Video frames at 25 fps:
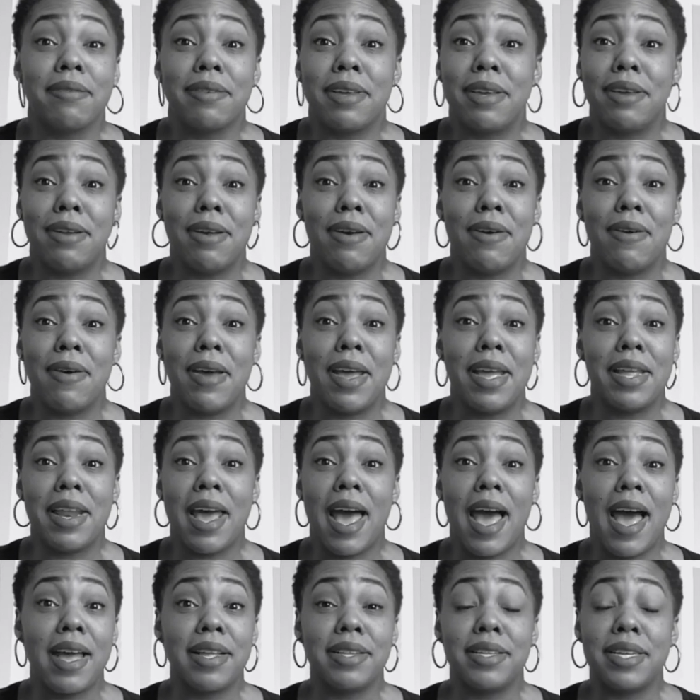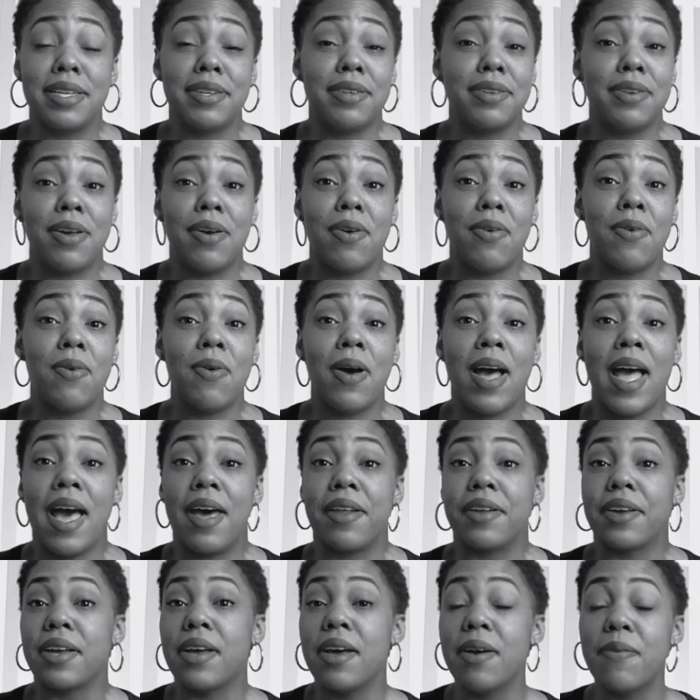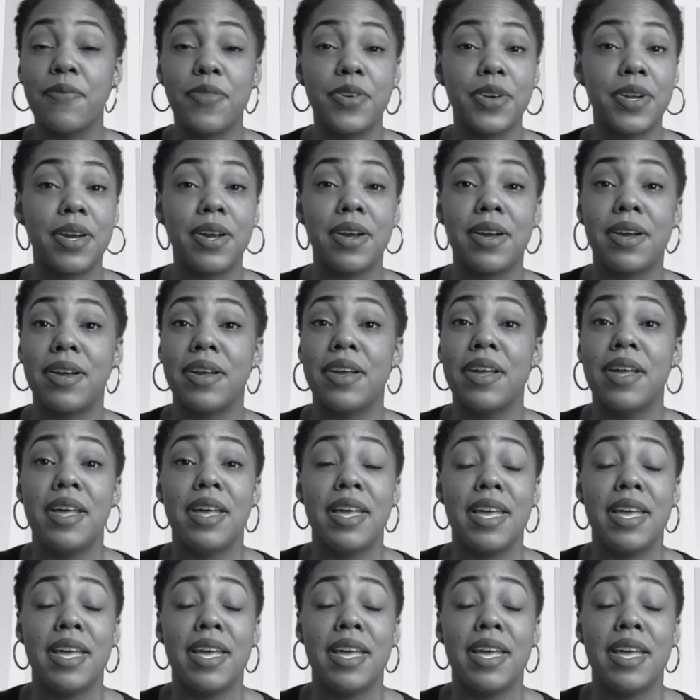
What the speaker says: and I didn't know how to comfort her.